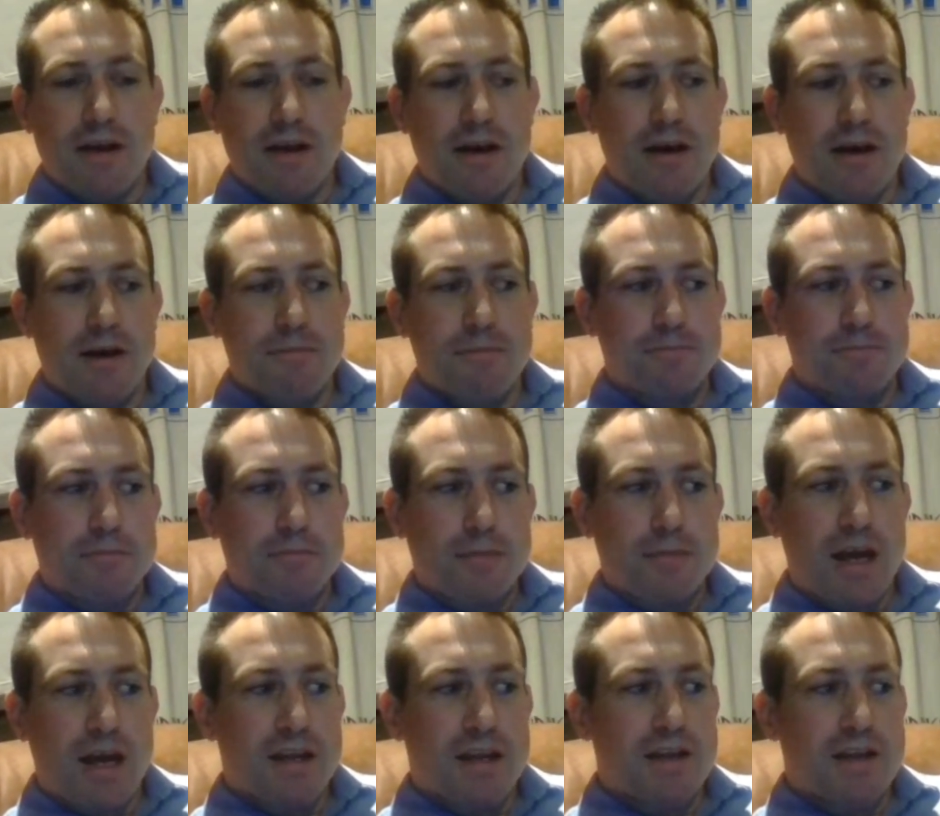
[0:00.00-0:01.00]
And
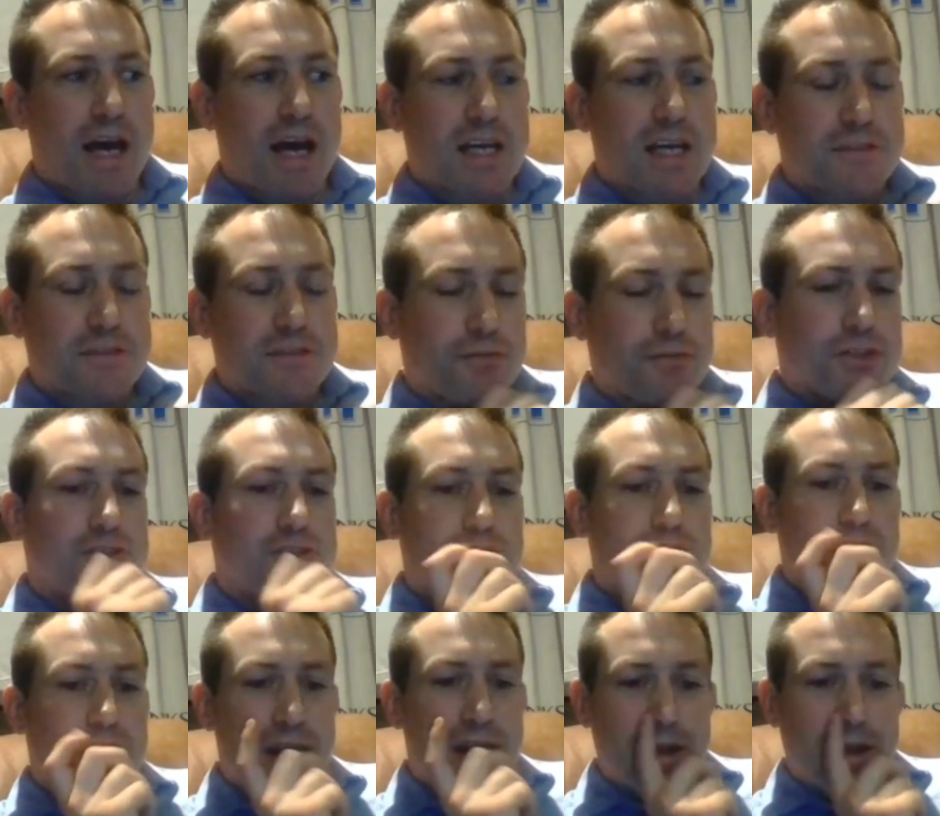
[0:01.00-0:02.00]
as for
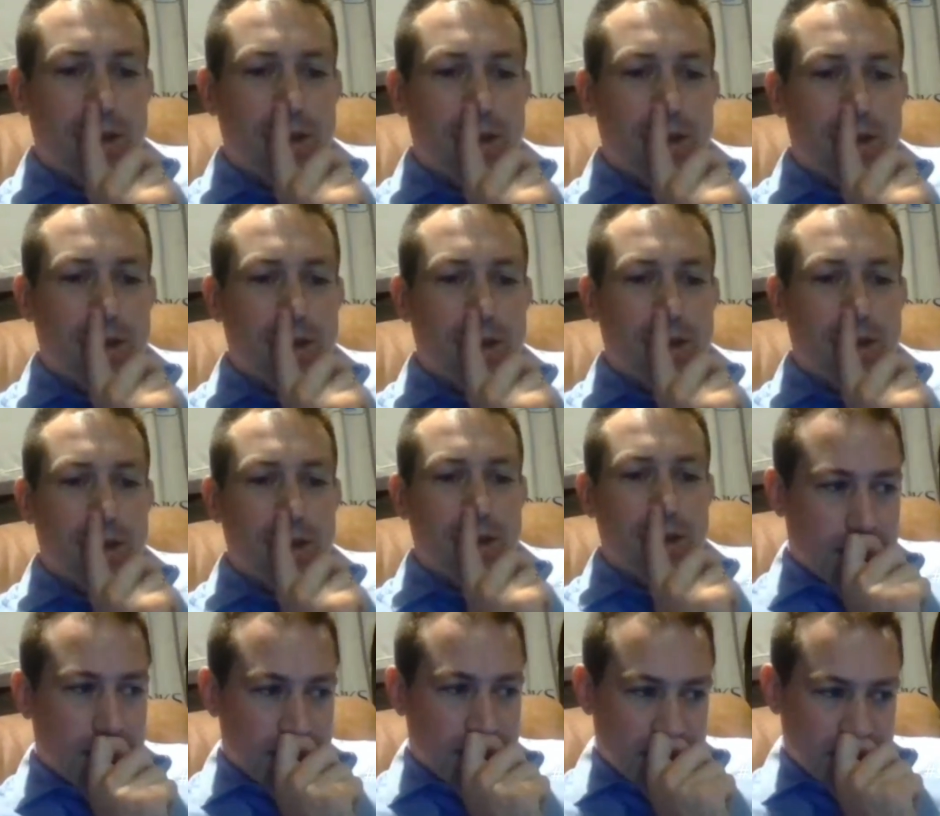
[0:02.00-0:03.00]
Australia,
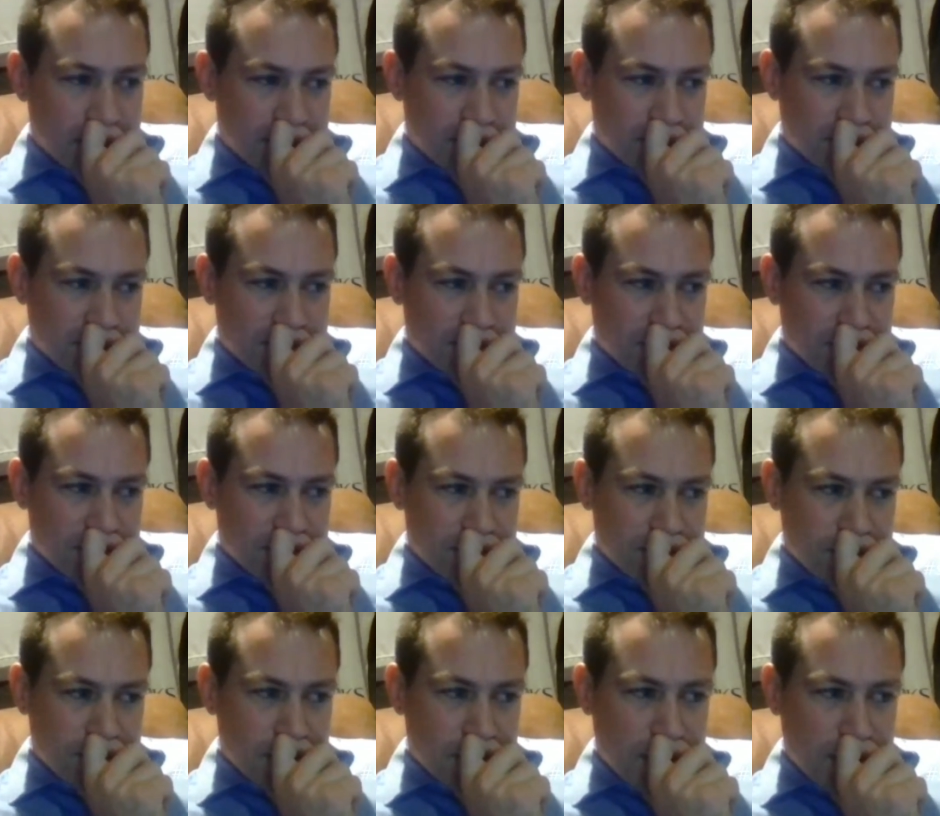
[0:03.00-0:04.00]

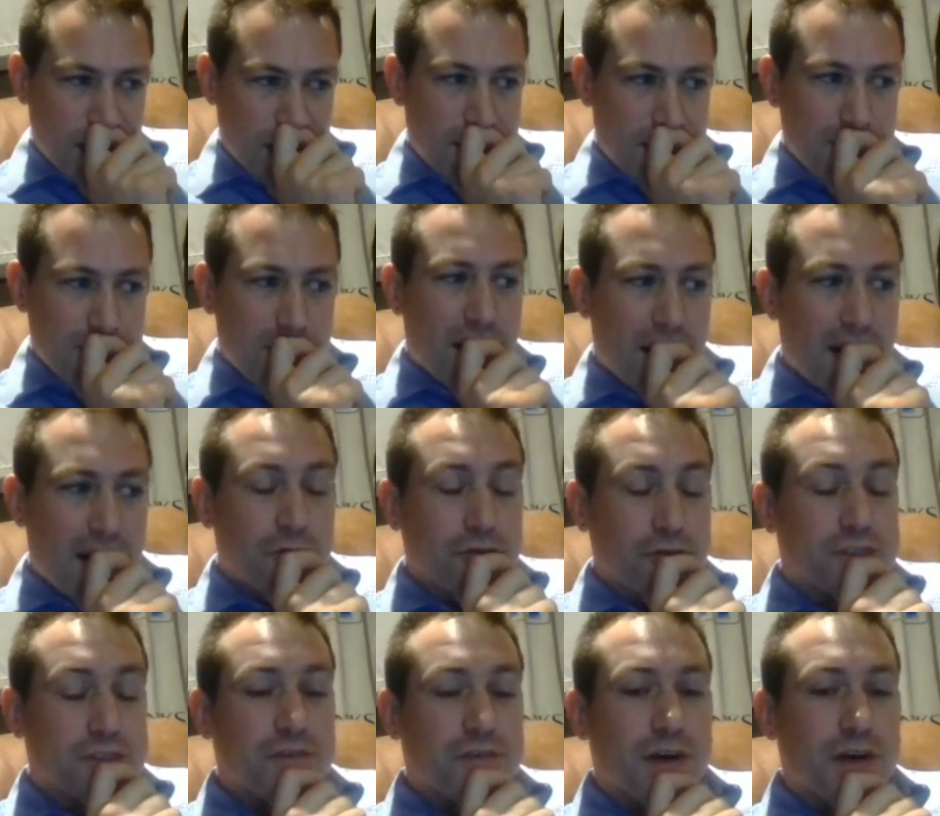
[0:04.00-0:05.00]
they might
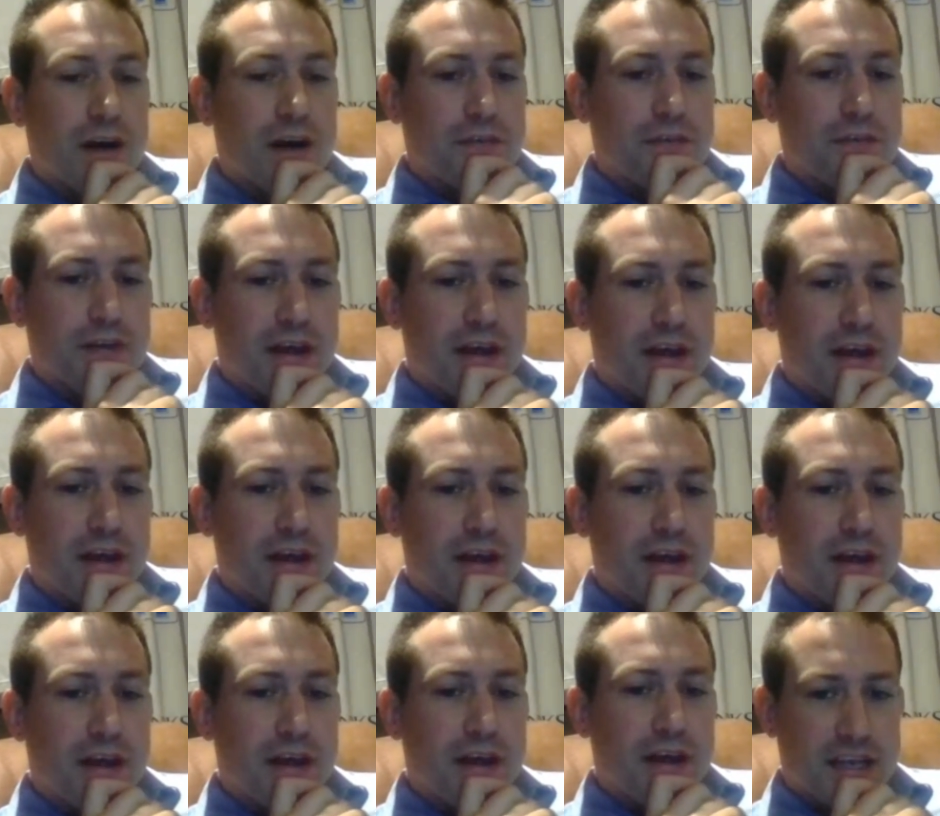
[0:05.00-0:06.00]
also have a
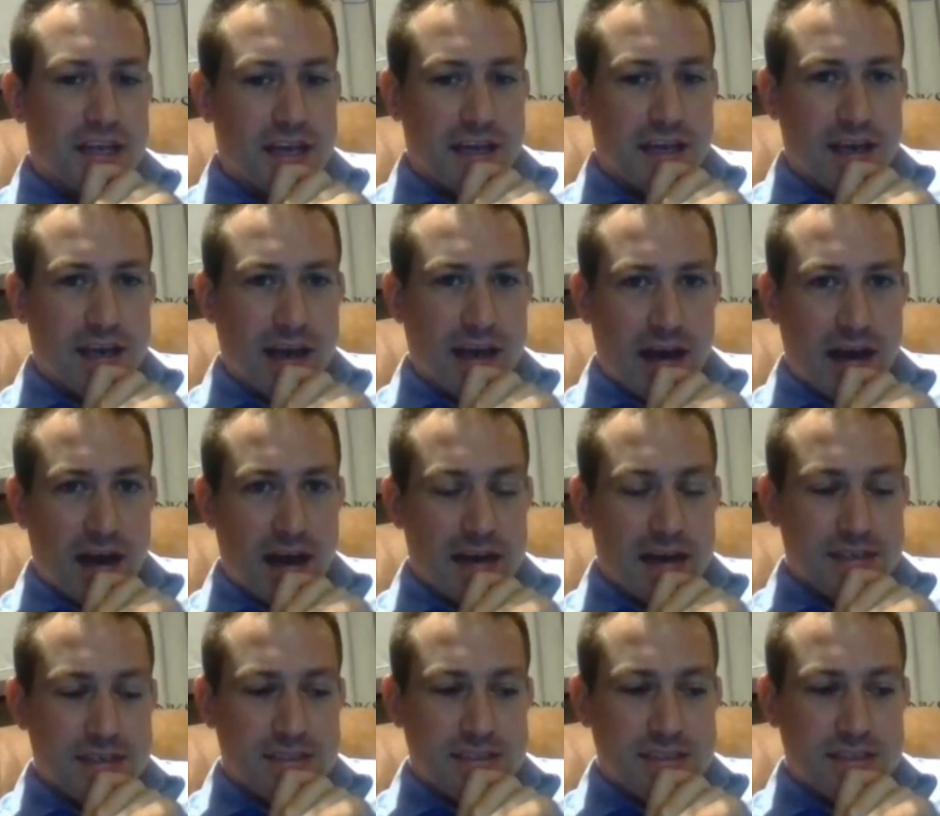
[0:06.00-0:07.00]
selection headache
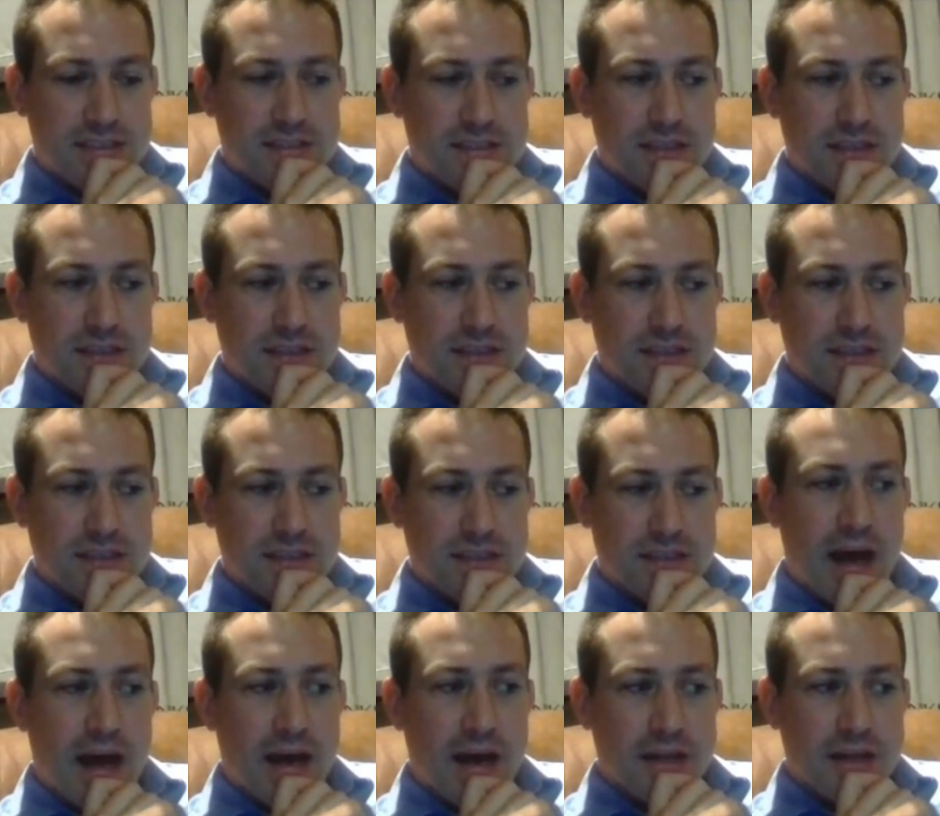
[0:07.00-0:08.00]
at
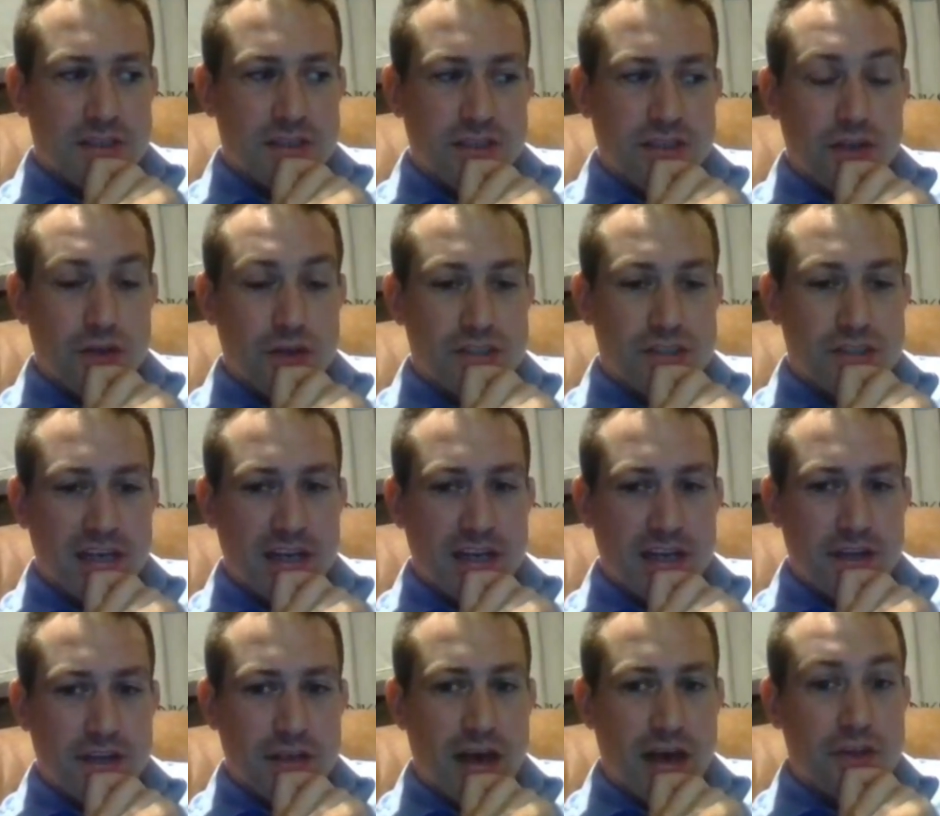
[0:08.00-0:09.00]

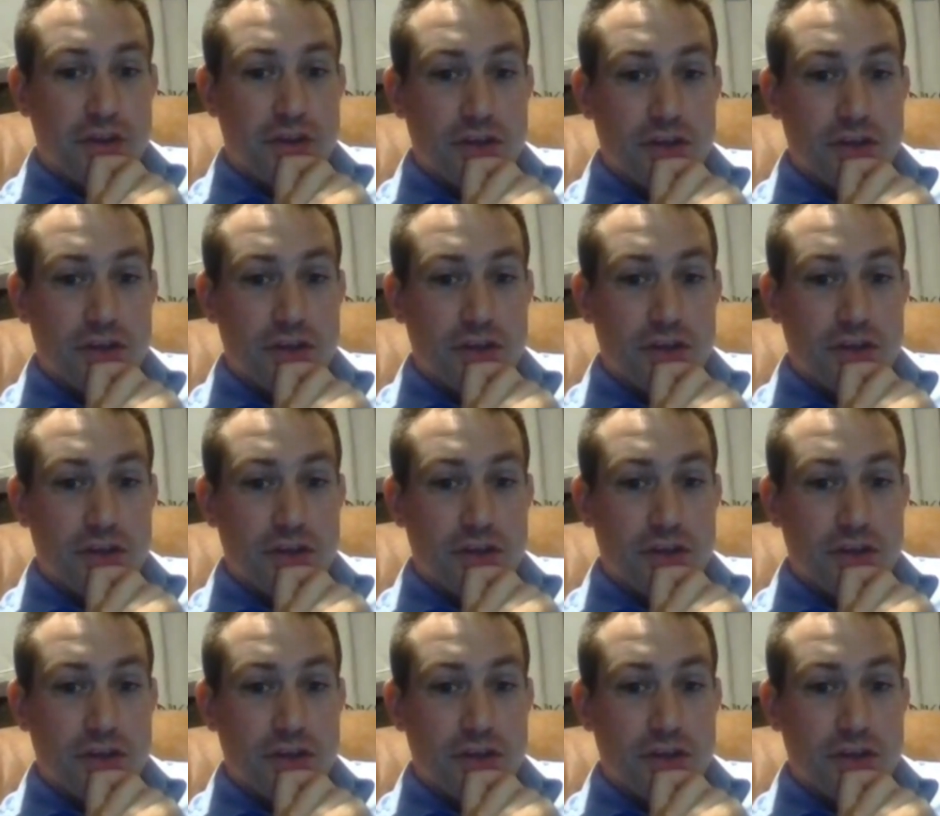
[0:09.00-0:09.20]
13